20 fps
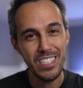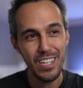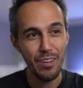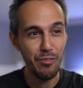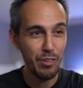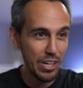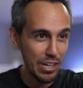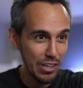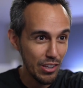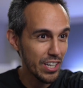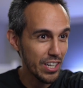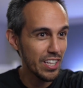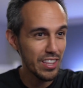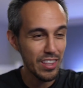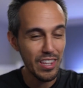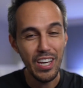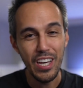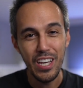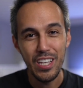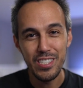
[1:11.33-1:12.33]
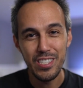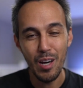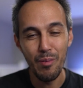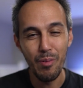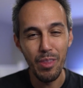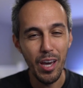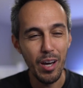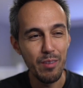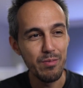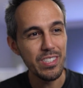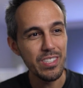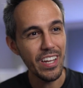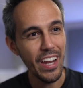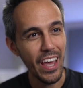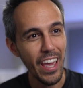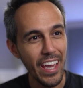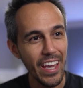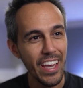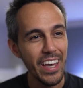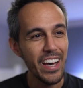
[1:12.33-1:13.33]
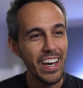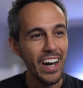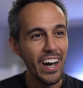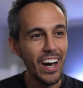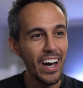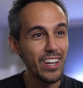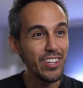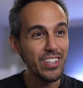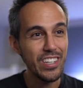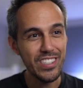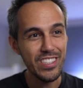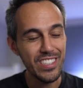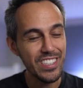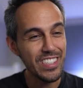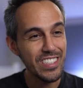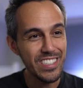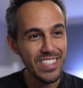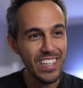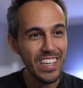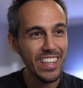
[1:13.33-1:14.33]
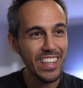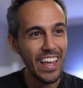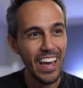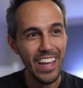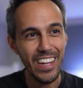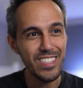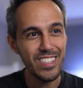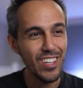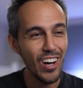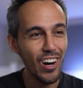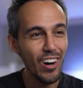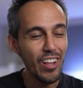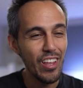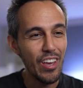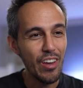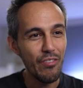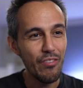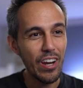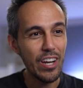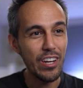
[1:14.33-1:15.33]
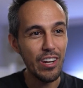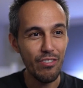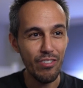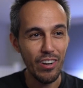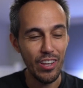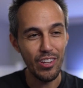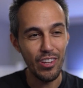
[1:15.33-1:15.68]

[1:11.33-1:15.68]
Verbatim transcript: We're going to look at some of them today, and you can see that it's all very different.